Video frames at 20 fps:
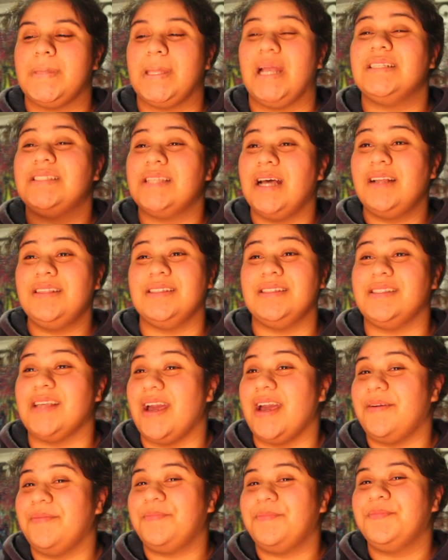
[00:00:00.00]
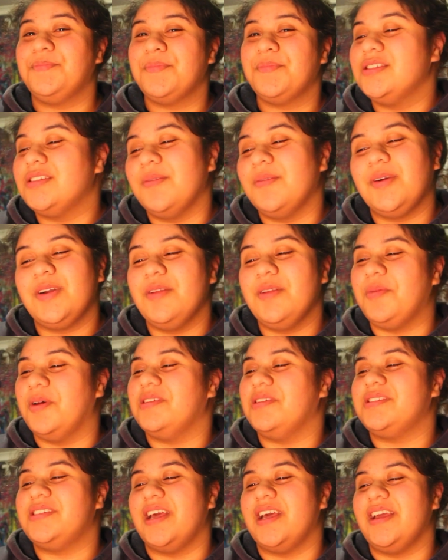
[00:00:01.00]
It's hard to say so I'm not going to
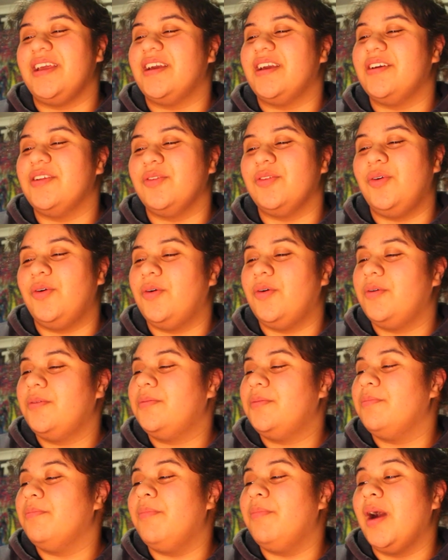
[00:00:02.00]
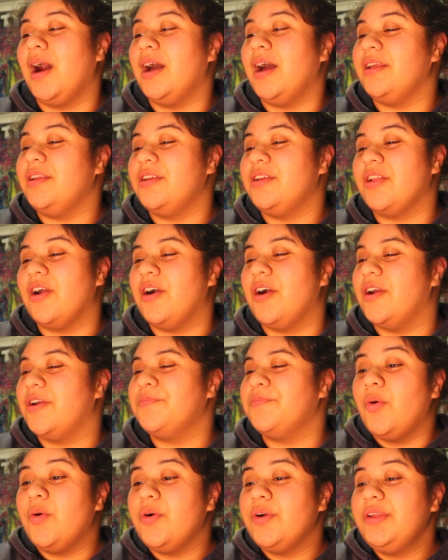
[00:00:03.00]
bother saying it at all. But, you
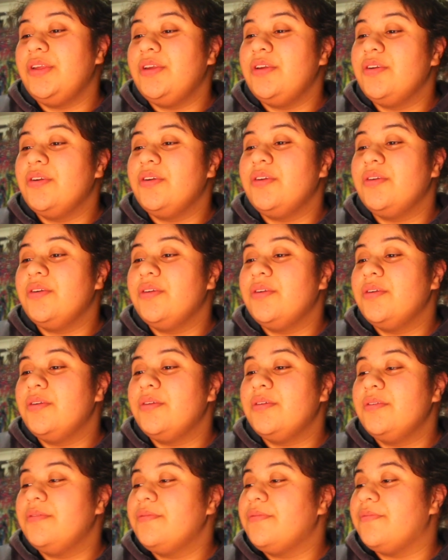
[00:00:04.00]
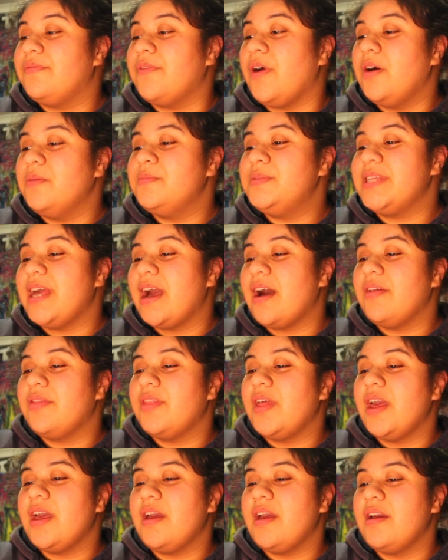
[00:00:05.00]
know, all you fobs out
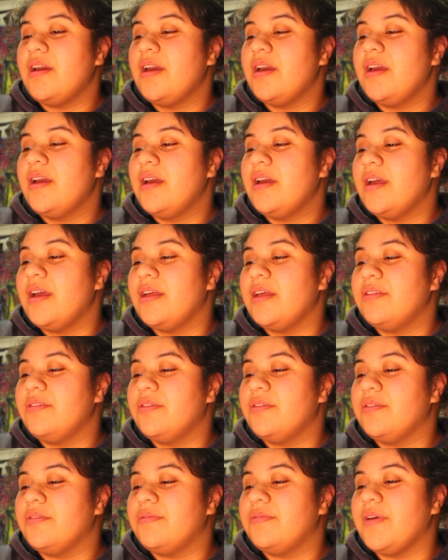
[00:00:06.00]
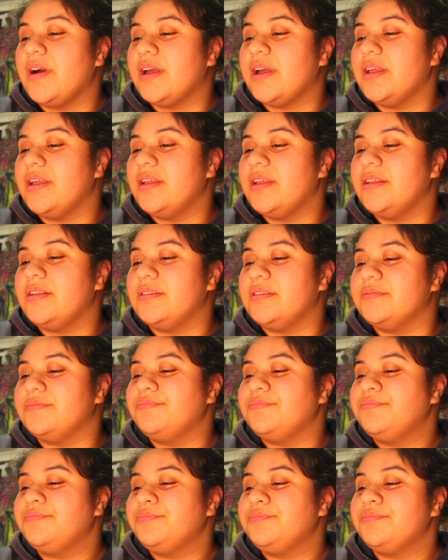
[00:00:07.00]
there and your
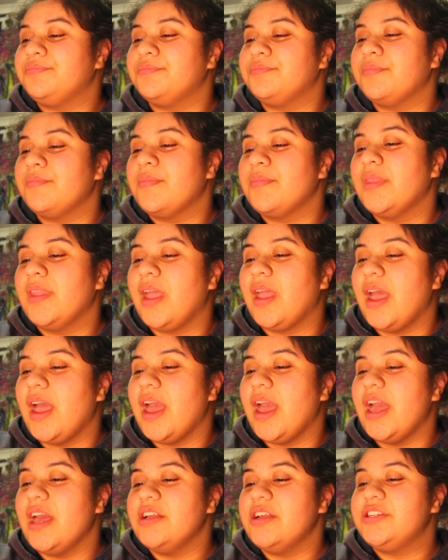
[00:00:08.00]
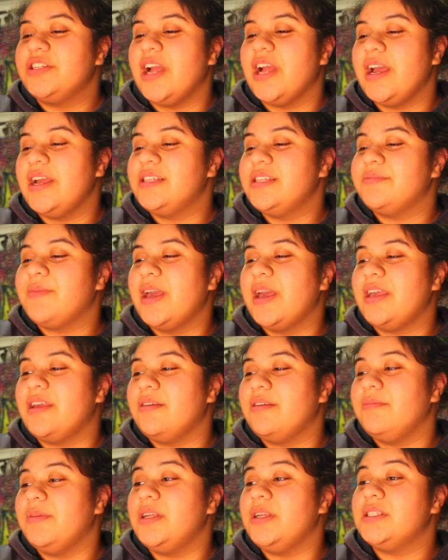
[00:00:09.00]
fucking essays
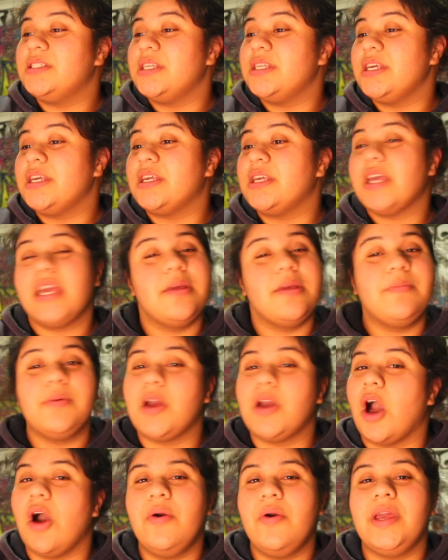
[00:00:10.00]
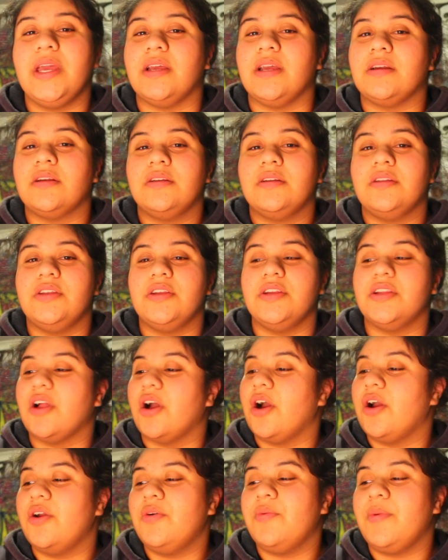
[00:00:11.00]
making music, keep going. You
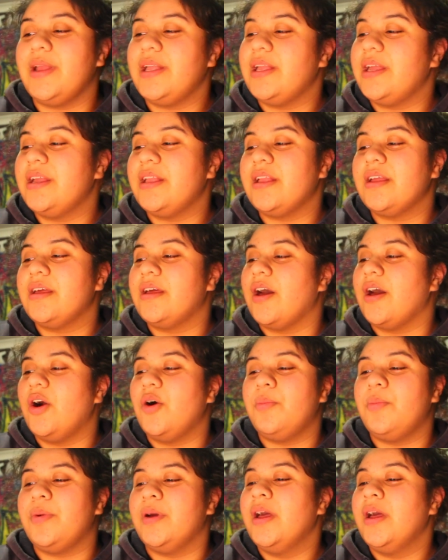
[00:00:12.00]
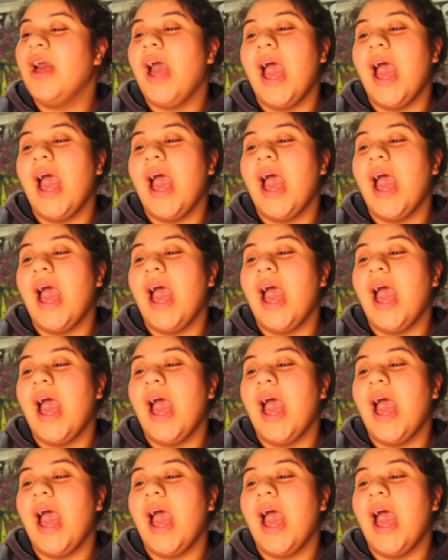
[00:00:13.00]
know, we need to help